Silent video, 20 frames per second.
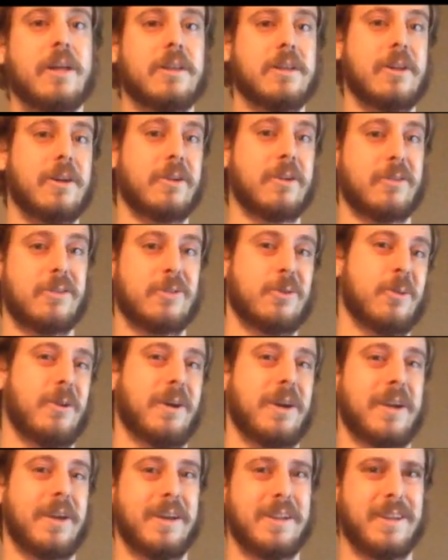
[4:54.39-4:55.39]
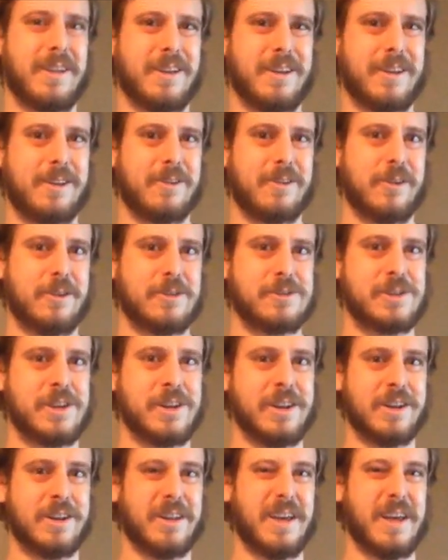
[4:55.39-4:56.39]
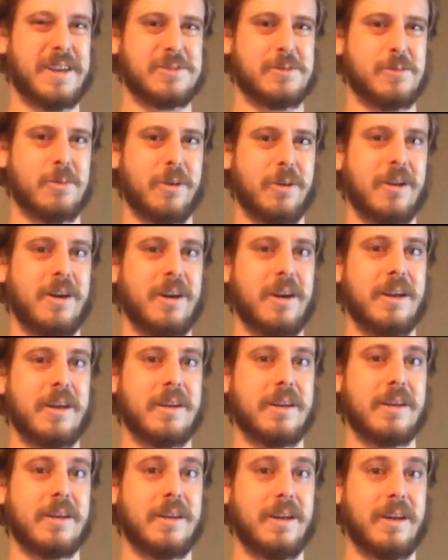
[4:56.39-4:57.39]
Long story, Christian and Natasha were on